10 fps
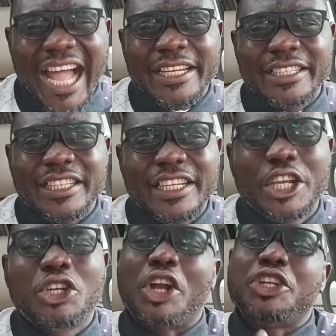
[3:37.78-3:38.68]
And
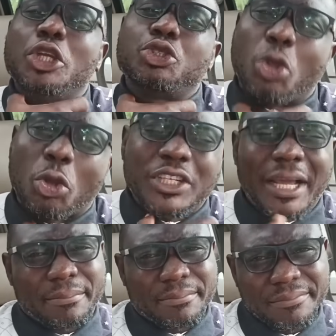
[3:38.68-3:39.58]
he don't de choke
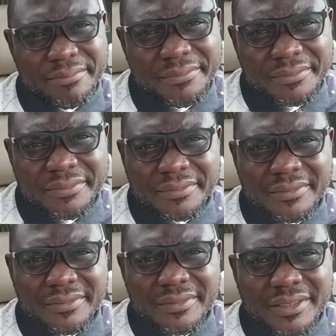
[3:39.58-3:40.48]
them.
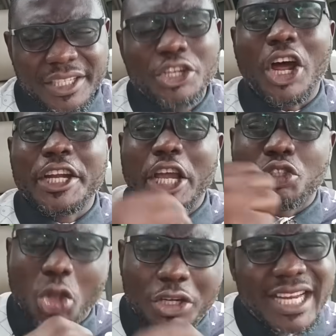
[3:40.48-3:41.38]
He don't
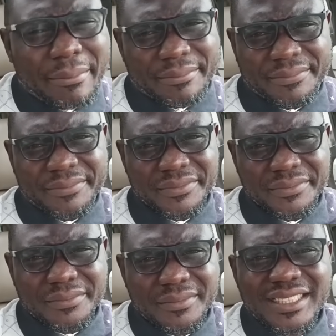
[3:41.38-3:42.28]
de choke them.
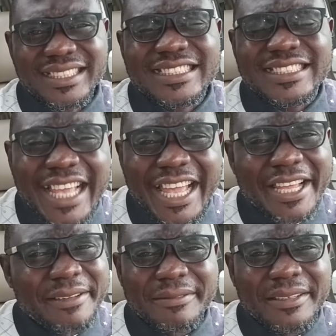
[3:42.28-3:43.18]

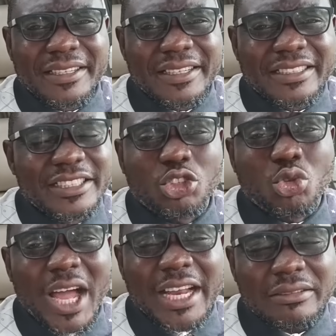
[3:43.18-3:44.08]
Say,
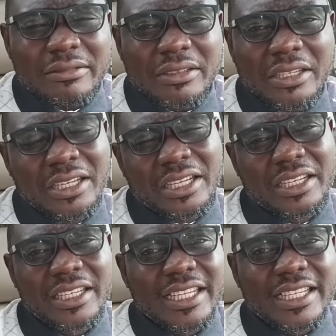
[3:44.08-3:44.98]
this one,
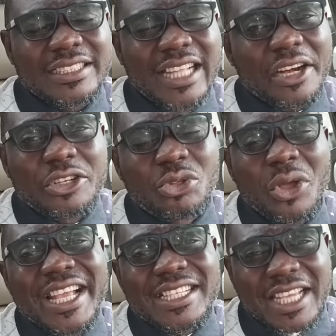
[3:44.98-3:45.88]
there is
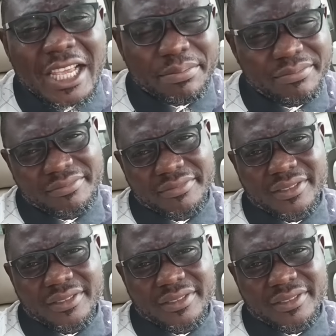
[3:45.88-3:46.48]
no escape.